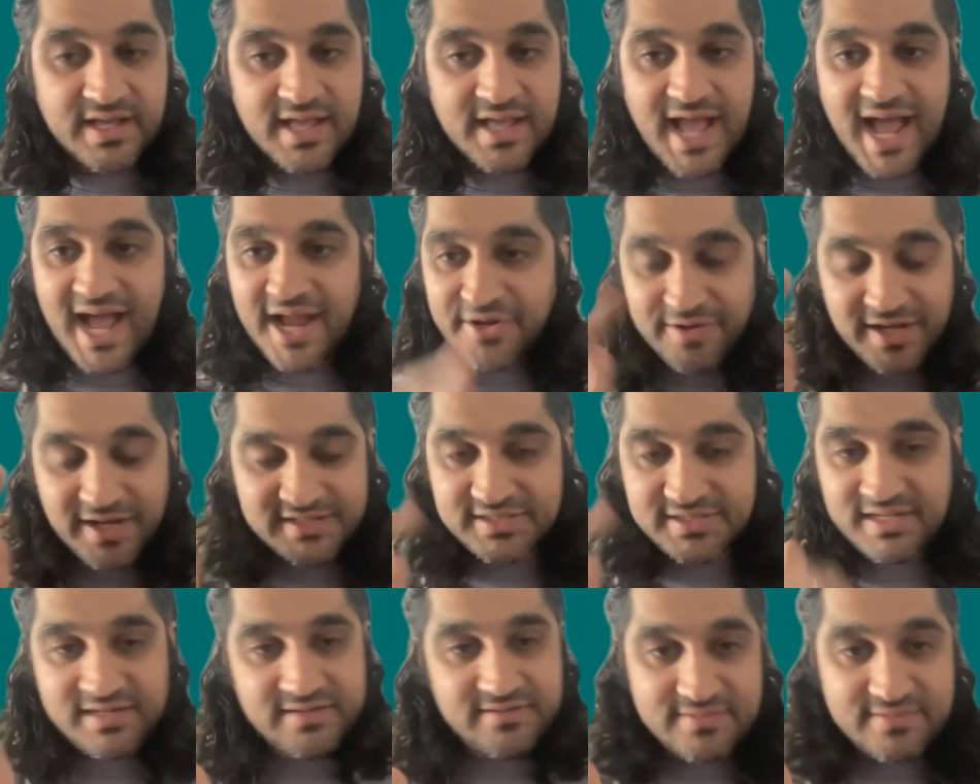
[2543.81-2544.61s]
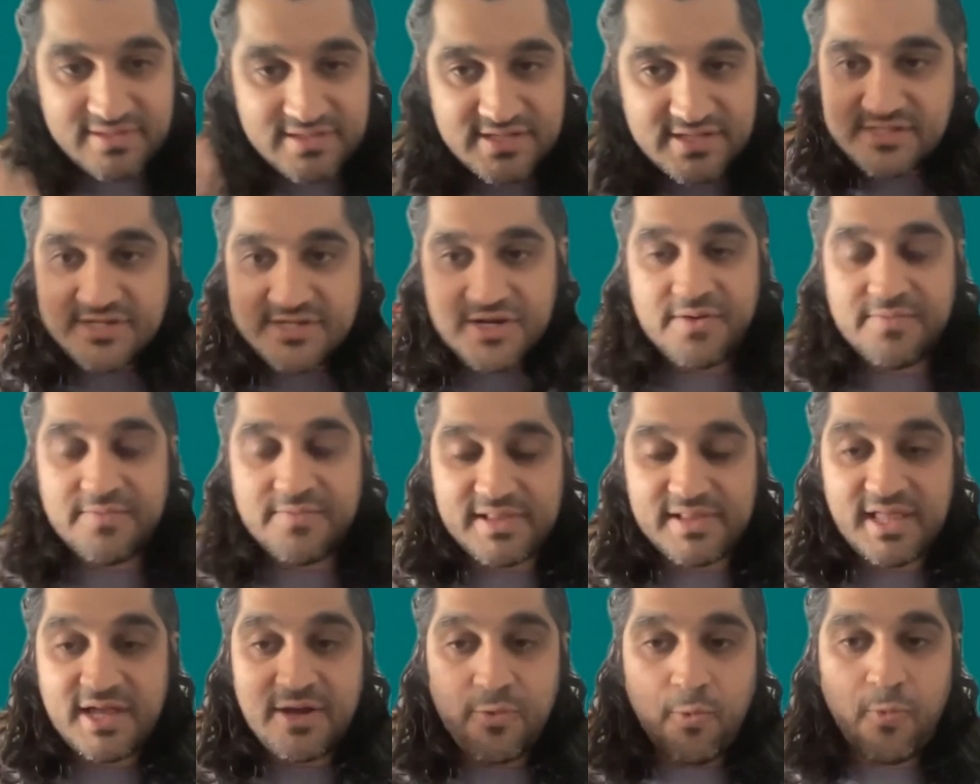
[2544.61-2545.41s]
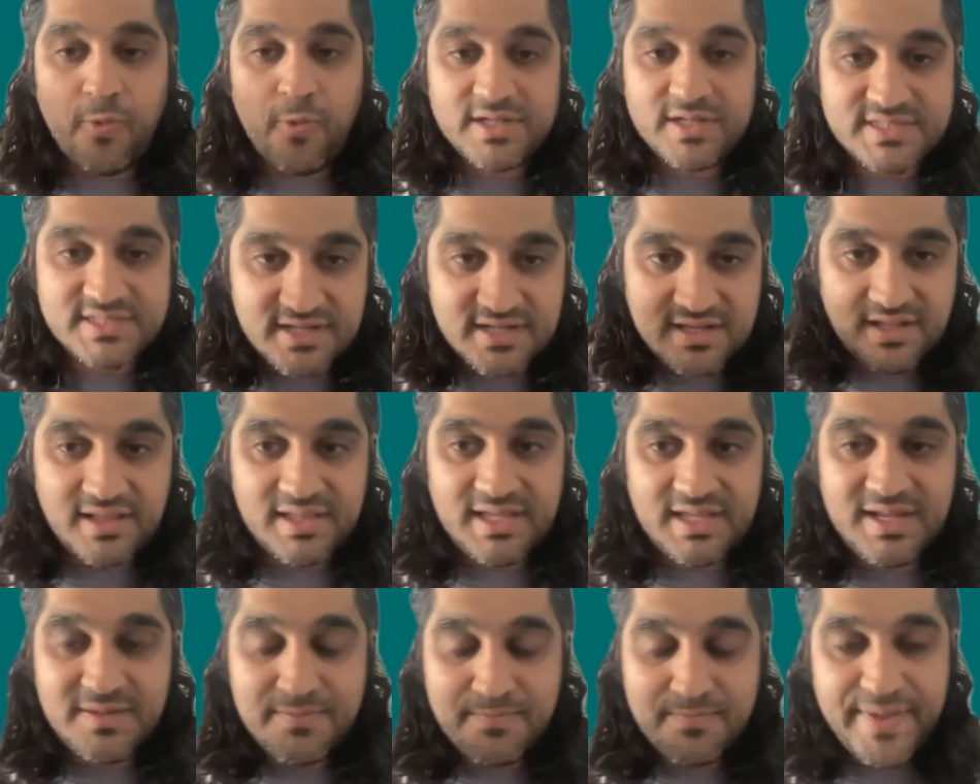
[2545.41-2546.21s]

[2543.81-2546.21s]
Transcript: How do you actually determine like what's a clean